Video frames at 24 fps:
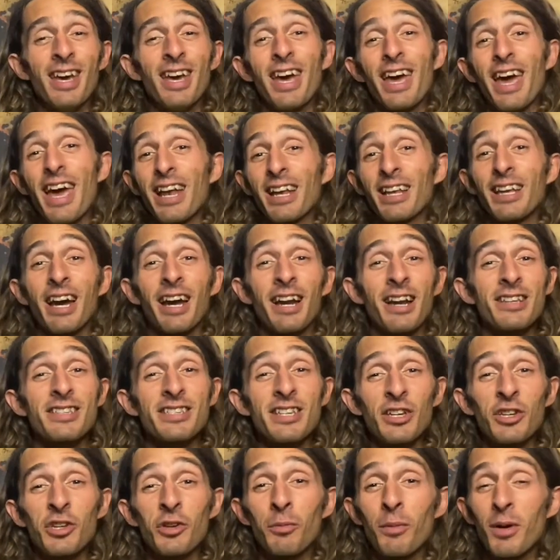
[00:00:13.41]
and kind of tell
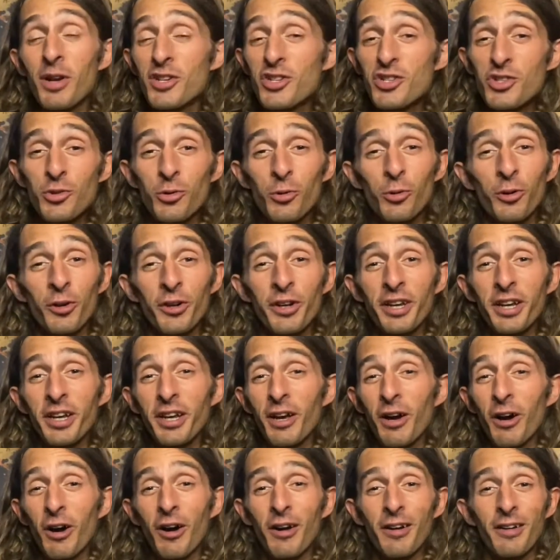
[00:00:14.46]
you my story
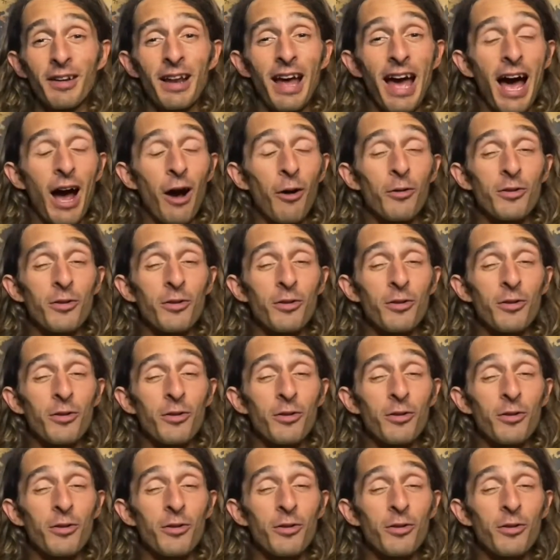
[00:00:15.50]
on how